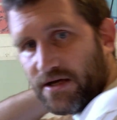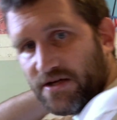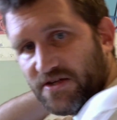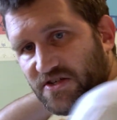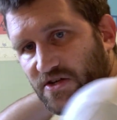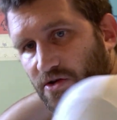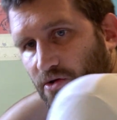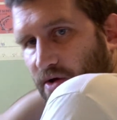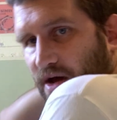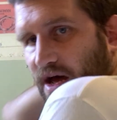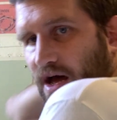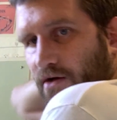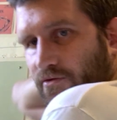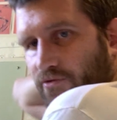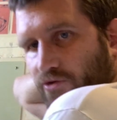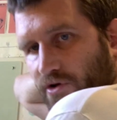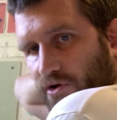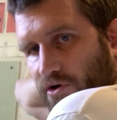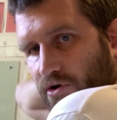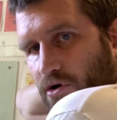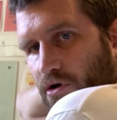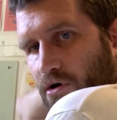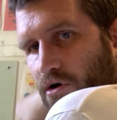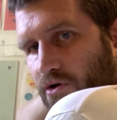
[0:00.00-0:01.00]
So you have what
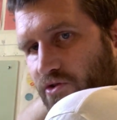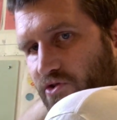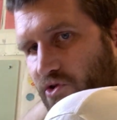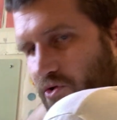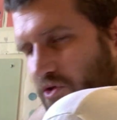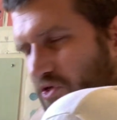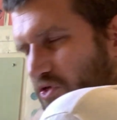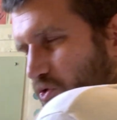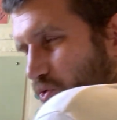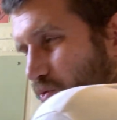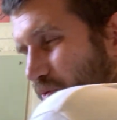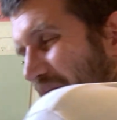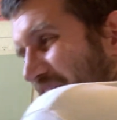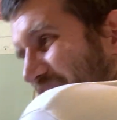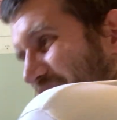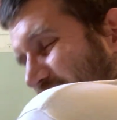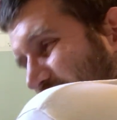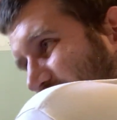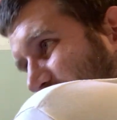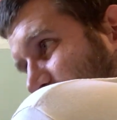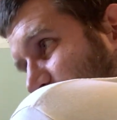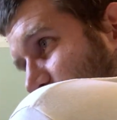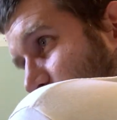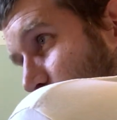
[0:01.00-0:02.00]
are called your
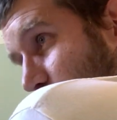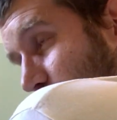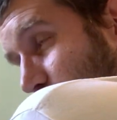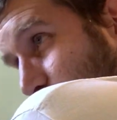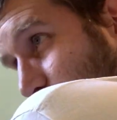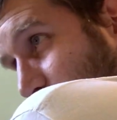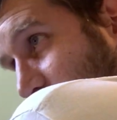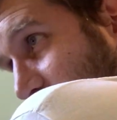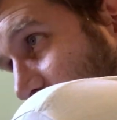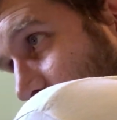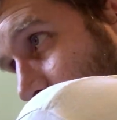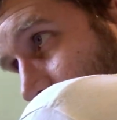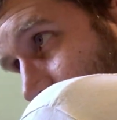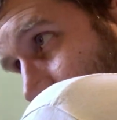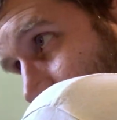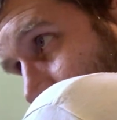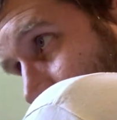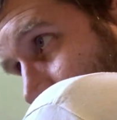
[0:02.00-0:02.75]
thoracic vertebrae,